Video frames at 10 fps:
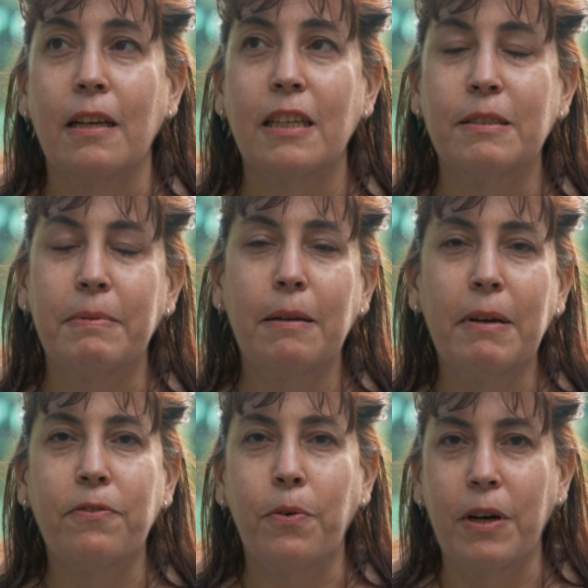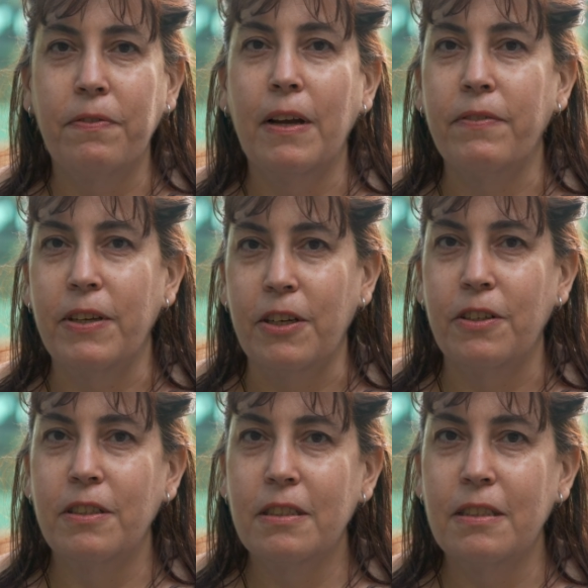It's been about 45
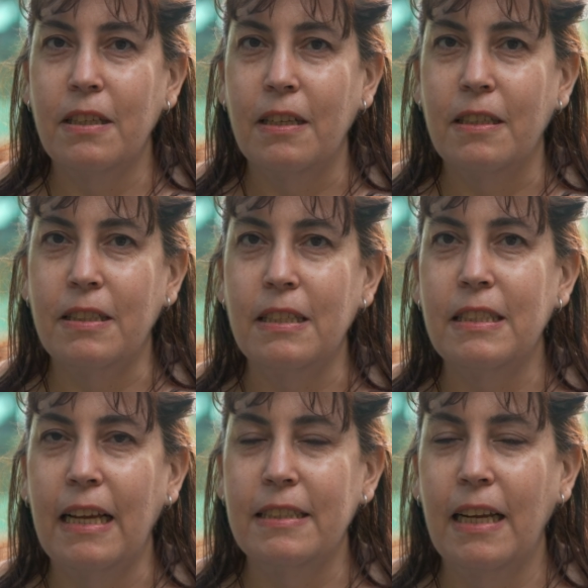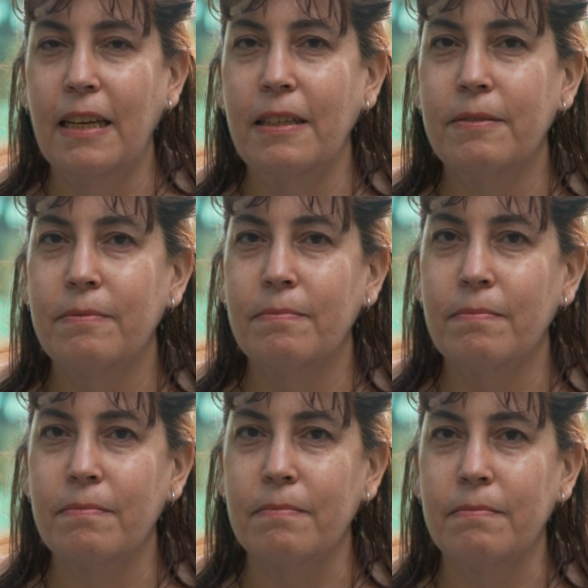years since that day,
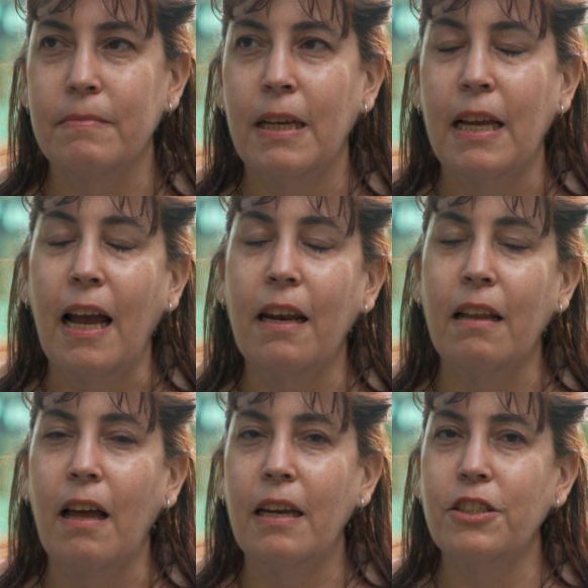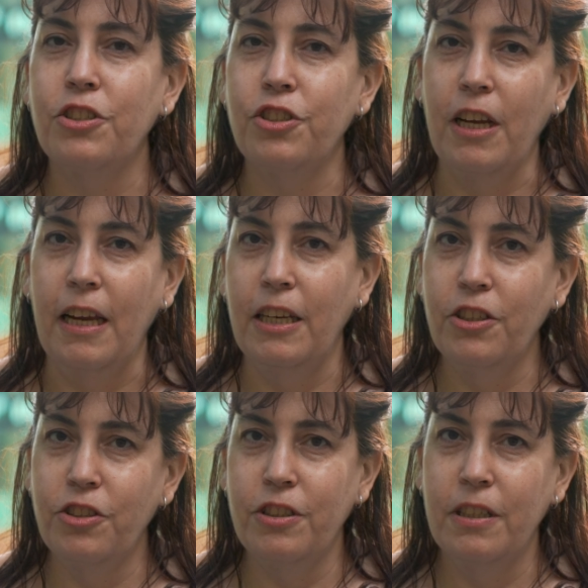and a lot has
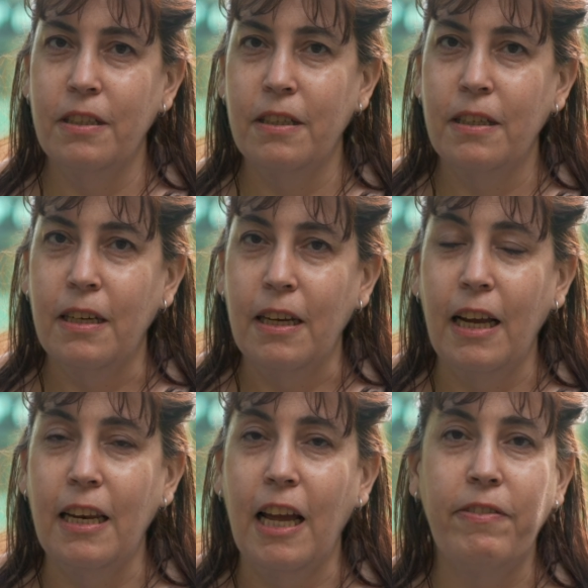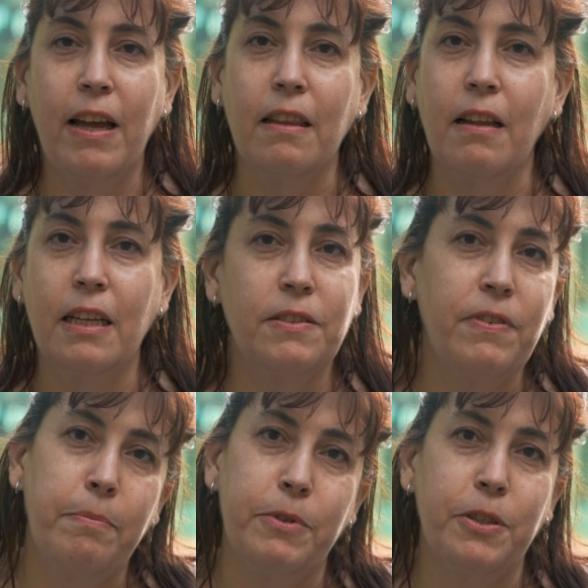changed, and I've had lots of
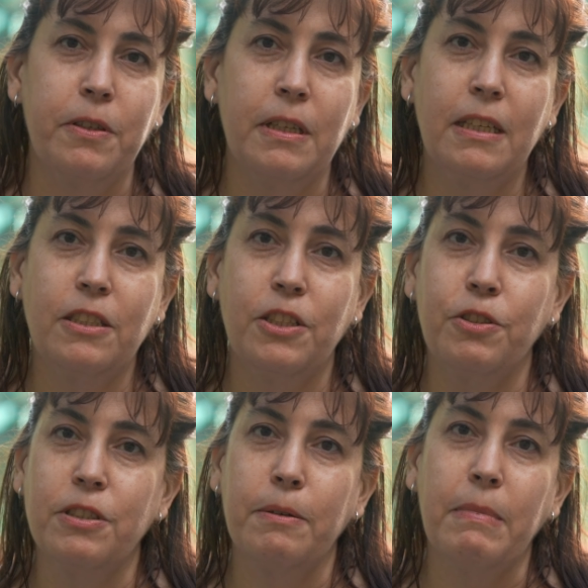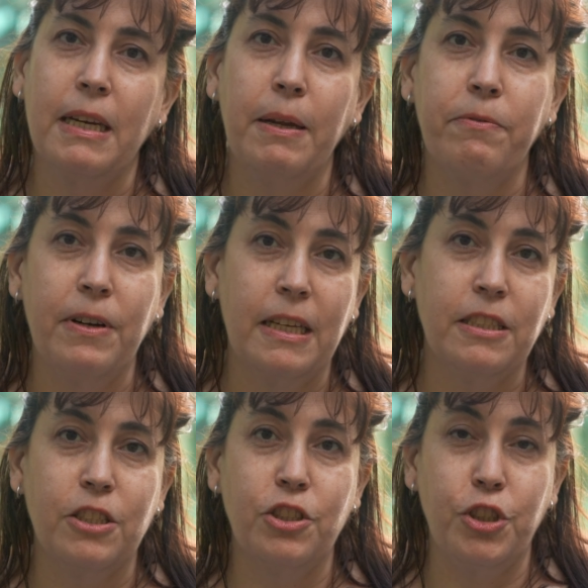opportunities using my name
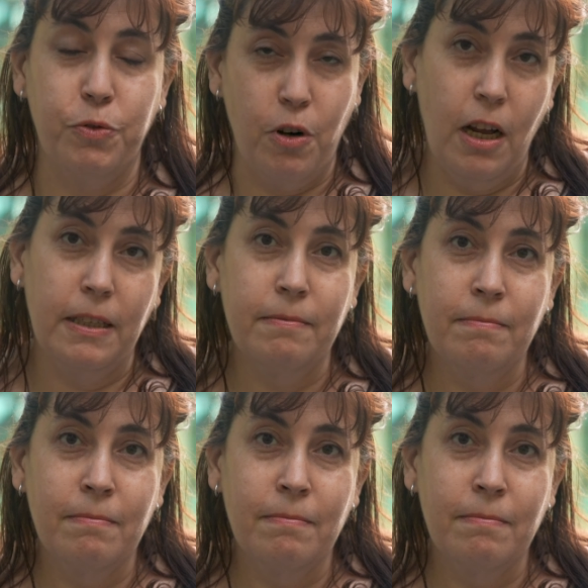Frances Giron.